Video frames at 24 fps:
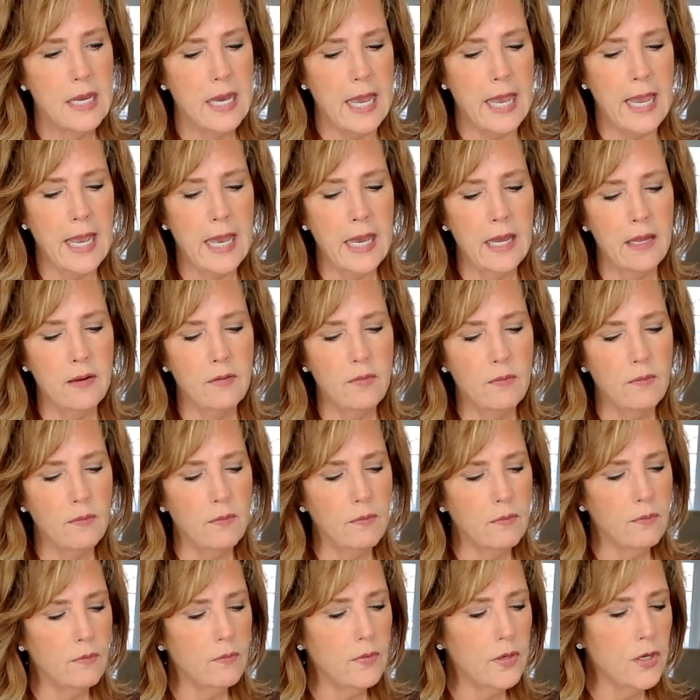And,
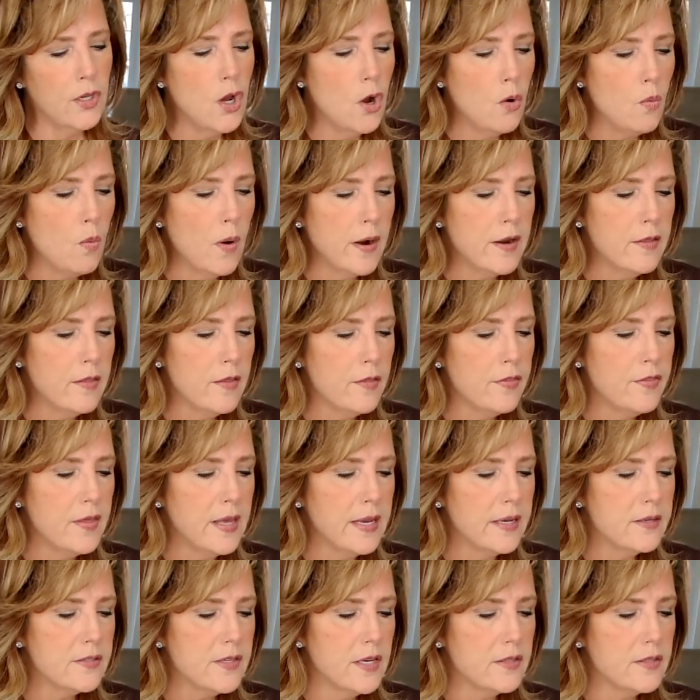you know, one of the things